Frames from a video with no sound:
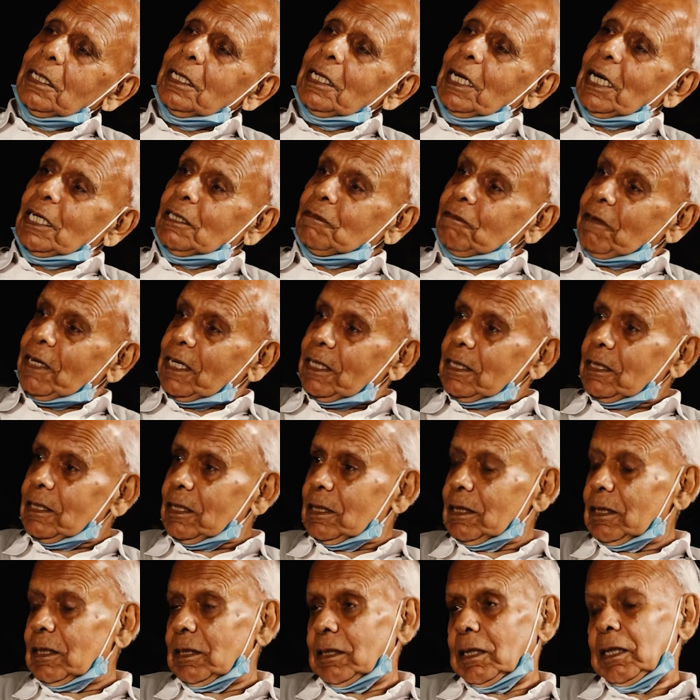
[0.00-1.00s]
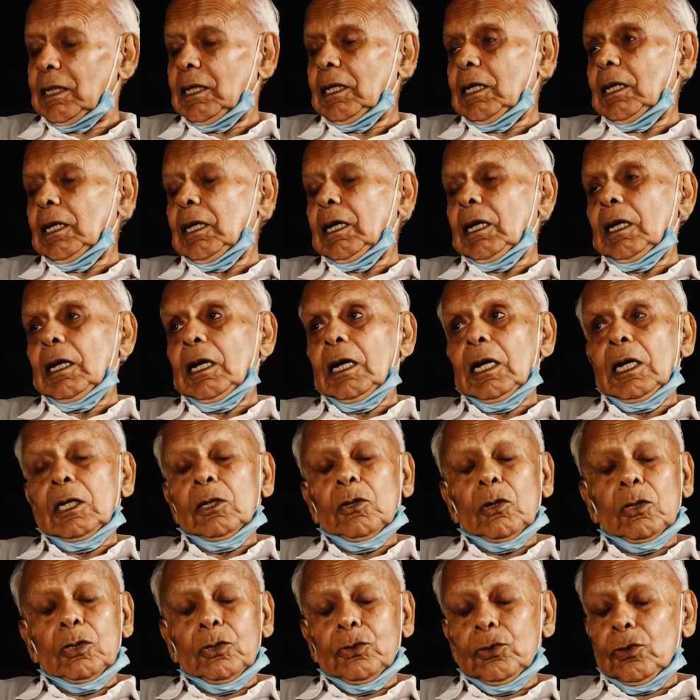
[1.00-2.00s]
advice,
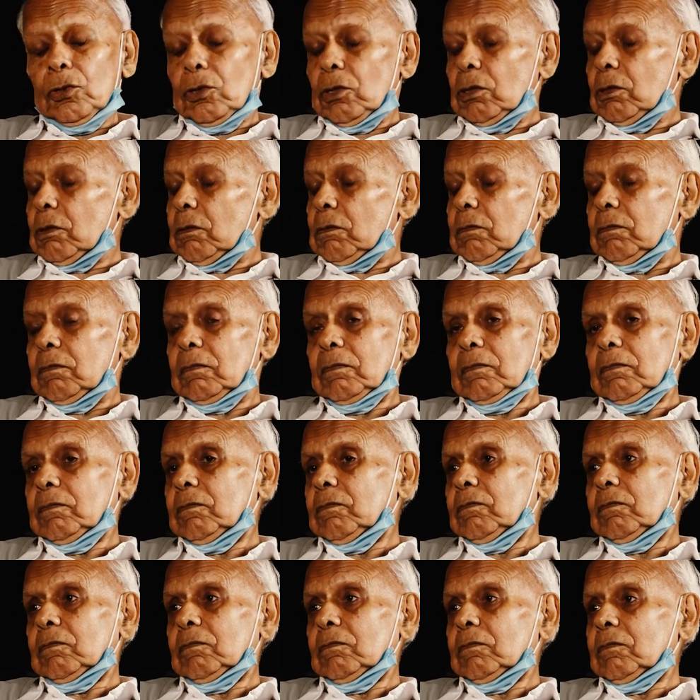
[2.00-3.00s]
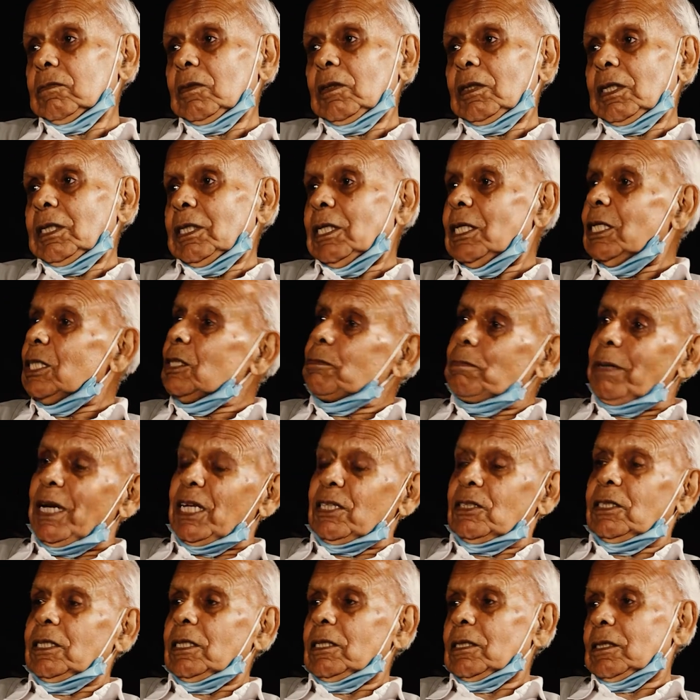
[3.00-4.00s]
and also his
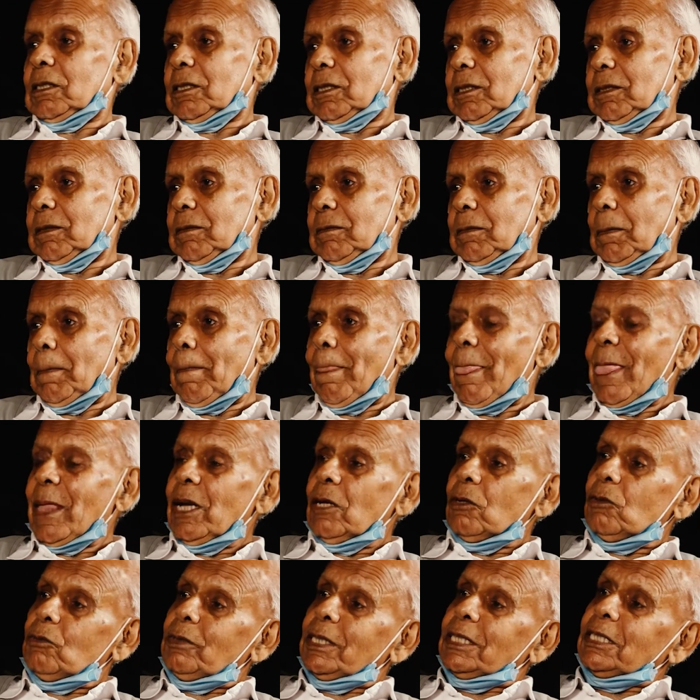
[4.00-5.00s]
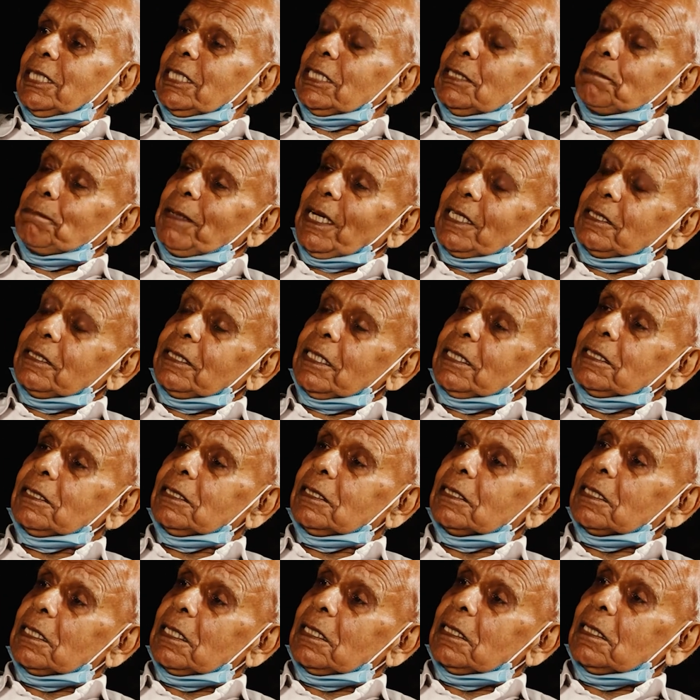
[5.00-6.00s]
blessings. With his
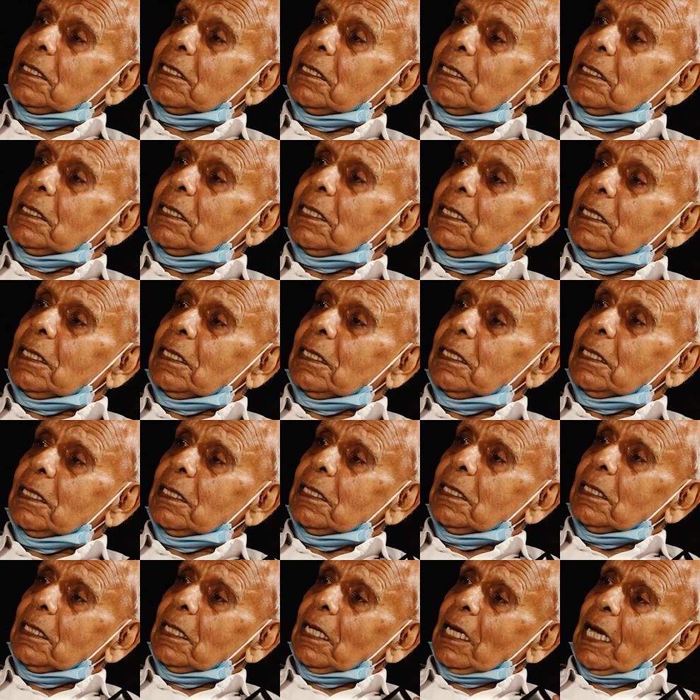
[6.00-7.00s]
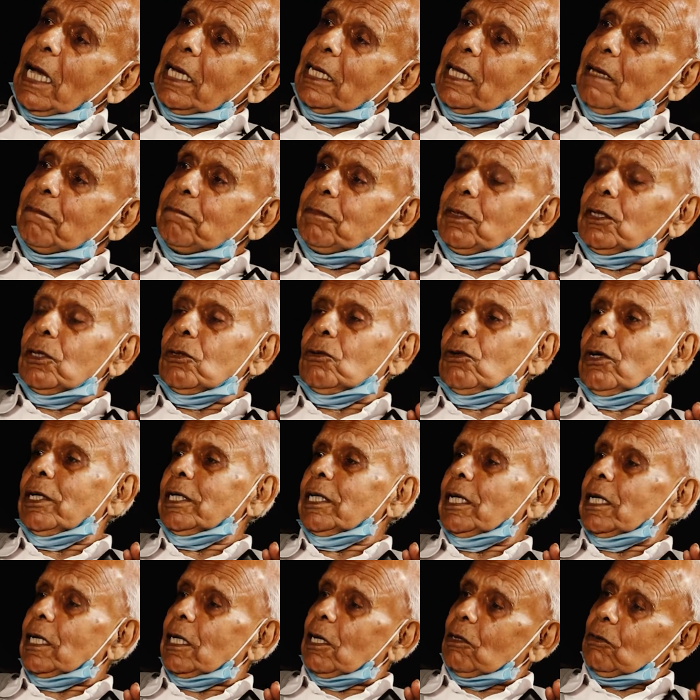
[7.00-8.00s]
blessings, I have been
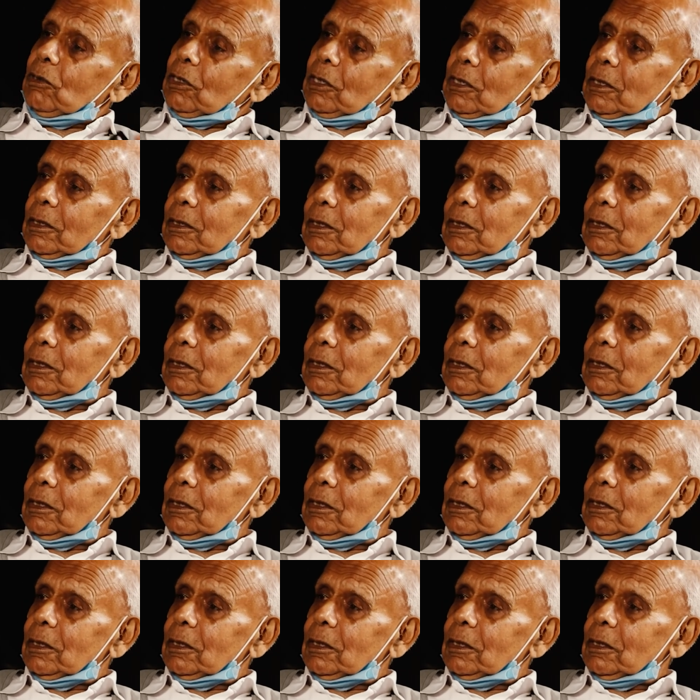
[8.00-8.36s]
going around.